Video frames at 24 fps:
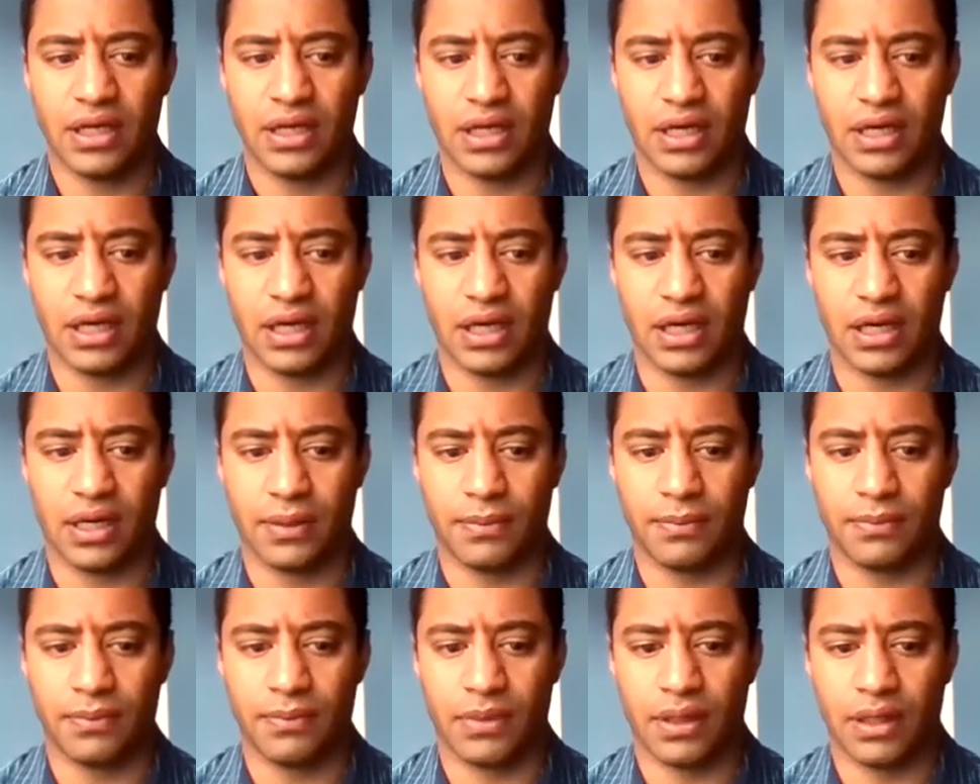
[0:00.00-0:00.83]

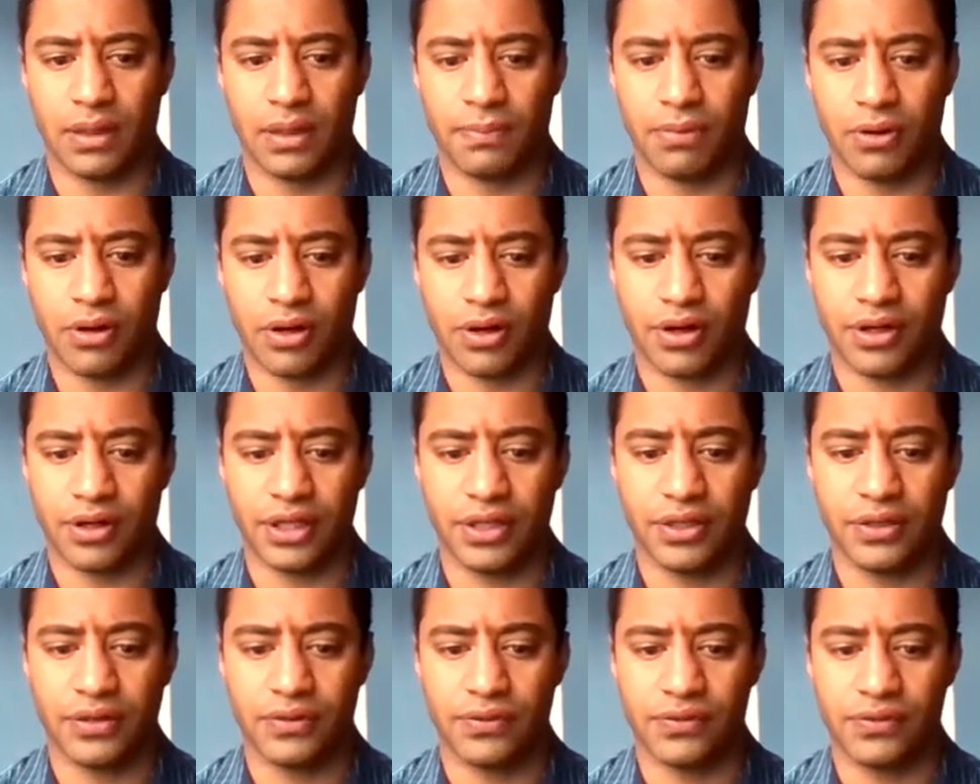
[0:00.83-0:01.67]
a
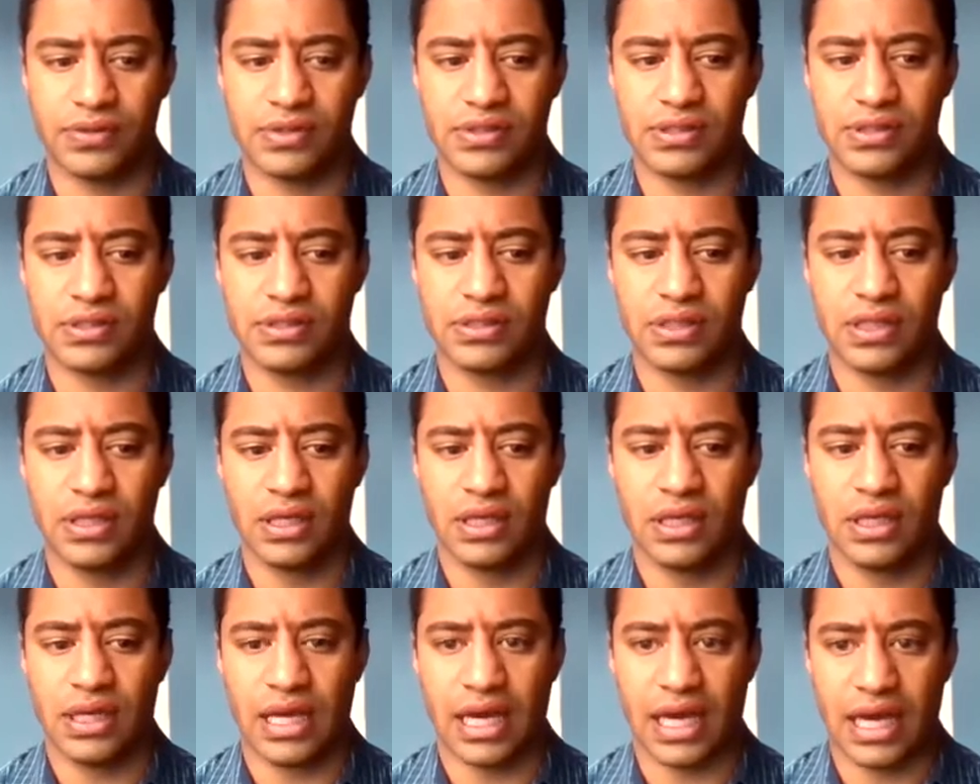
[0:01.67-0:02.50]
party who's
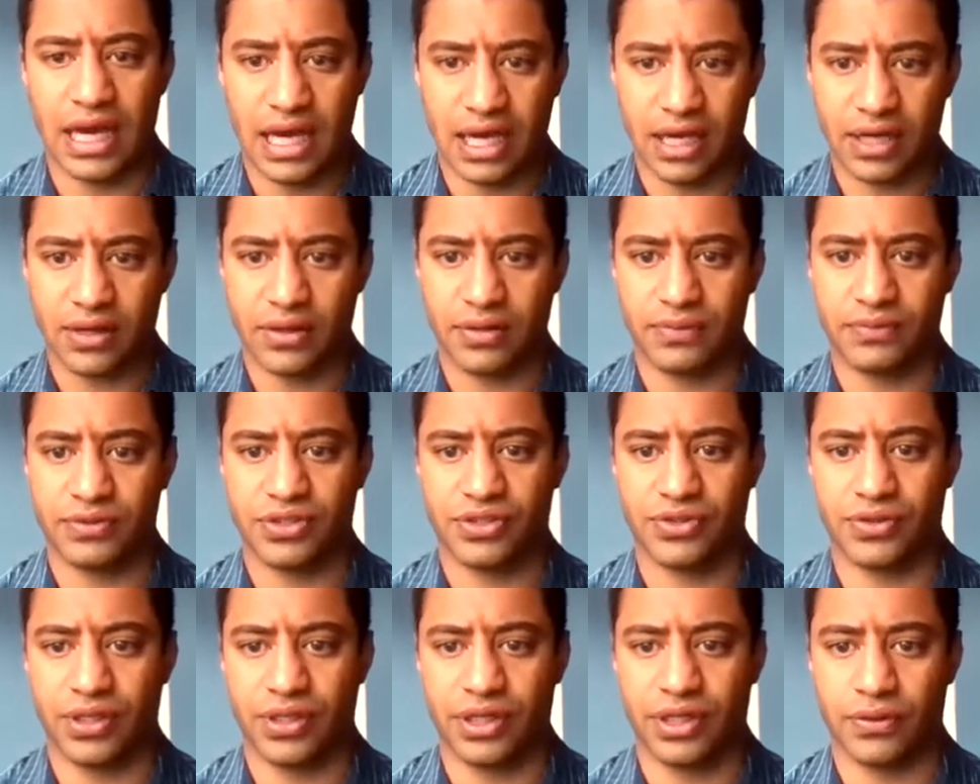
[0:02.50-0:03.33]
had a
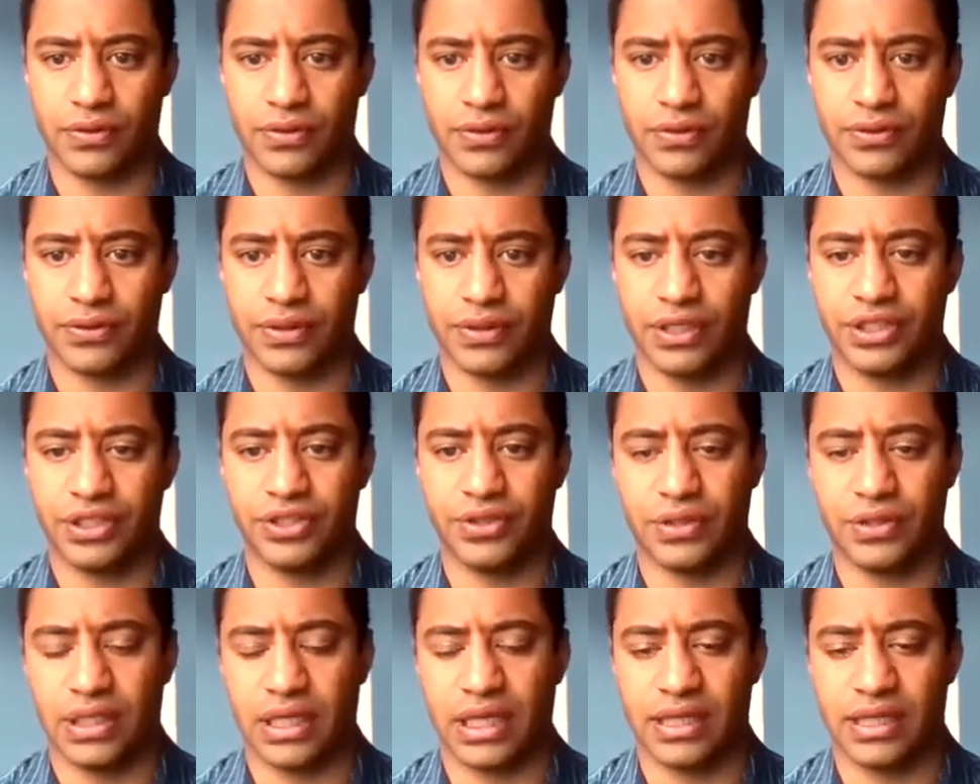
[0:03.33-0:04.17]
restraining order
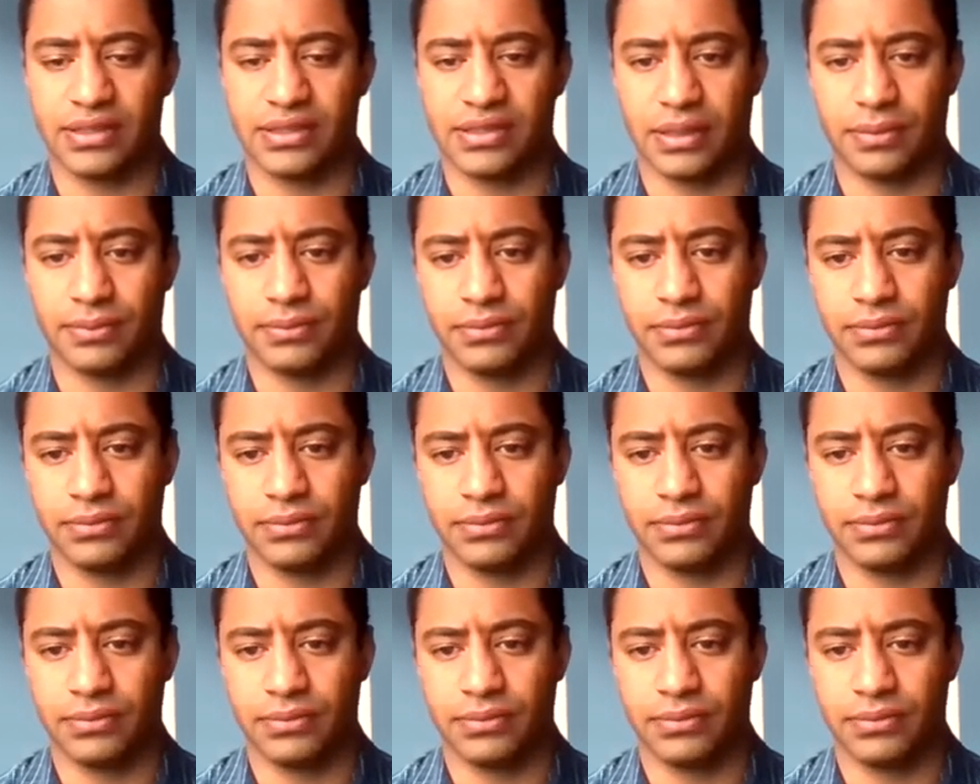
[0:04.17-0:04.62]
issued against them?